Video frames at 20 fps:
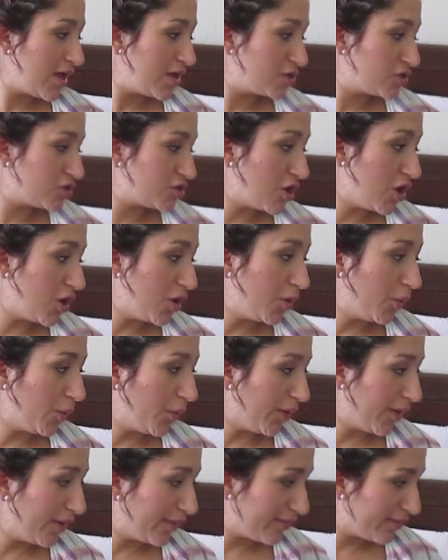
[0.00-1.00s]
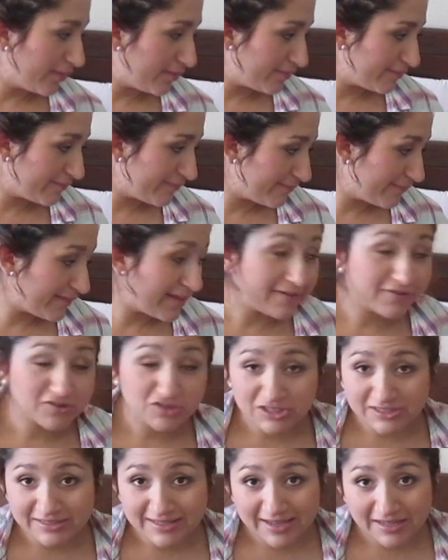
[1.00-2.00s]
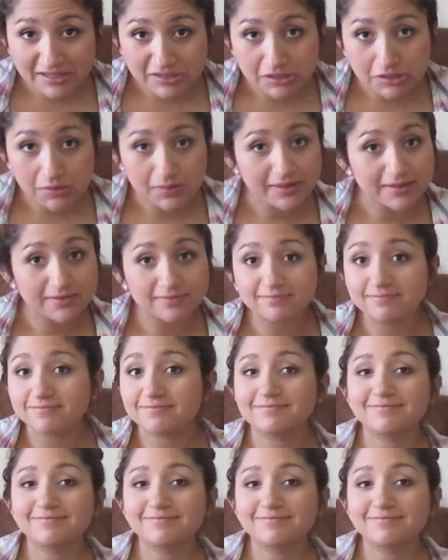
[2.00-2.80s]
So if she takes to it,